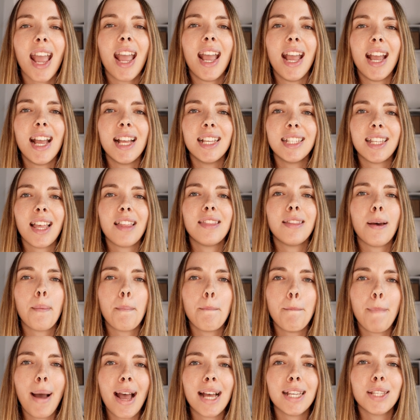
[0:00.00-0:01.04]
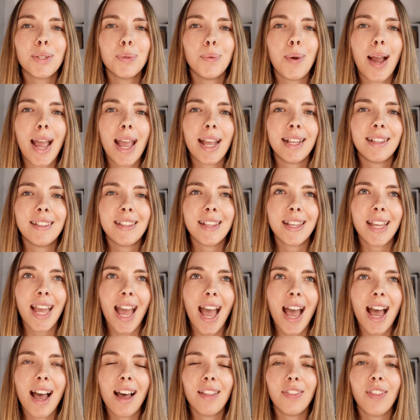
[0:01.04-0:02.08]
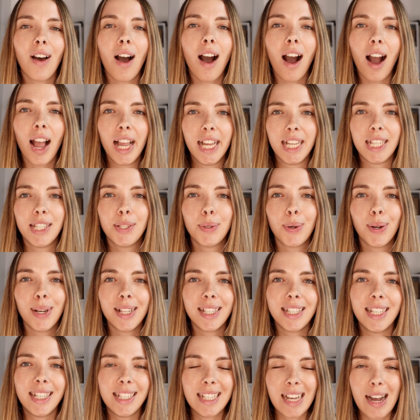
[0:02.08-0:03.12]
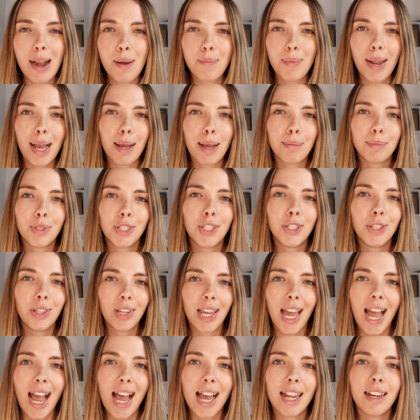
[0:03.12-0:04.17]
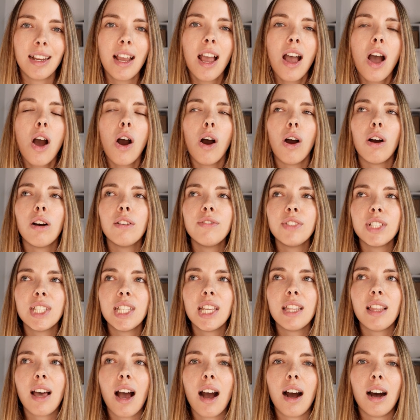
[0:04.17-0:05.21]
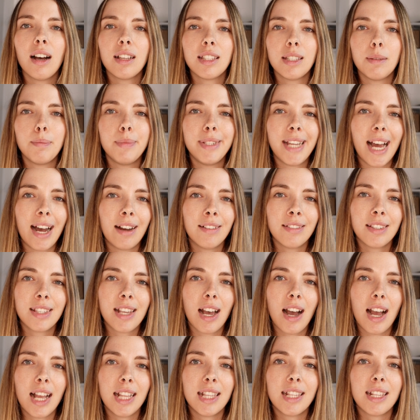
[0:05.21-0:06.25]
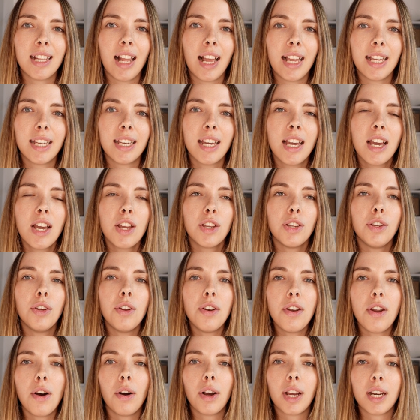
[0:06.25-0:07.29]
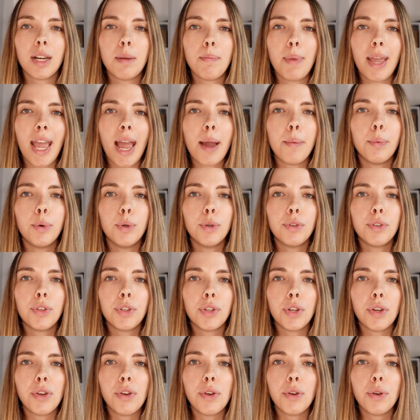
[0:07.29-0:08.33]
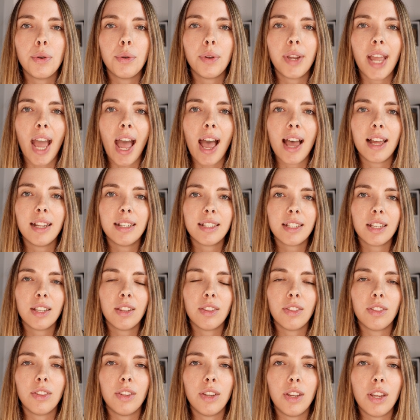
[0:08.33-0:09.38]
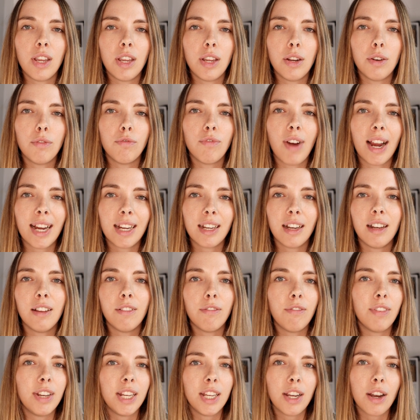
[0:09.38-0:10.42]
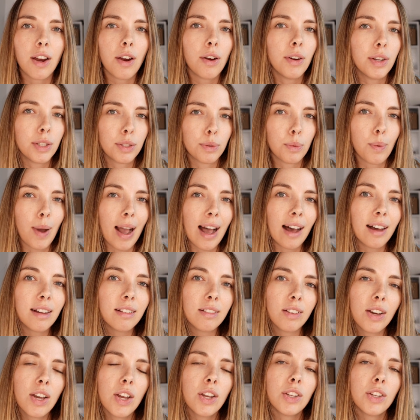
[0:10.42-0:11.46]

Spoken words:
is the best way to get the highest quality time lapse you can. Obviously there are some downsides, like you're not going to be able to get the regular video as well,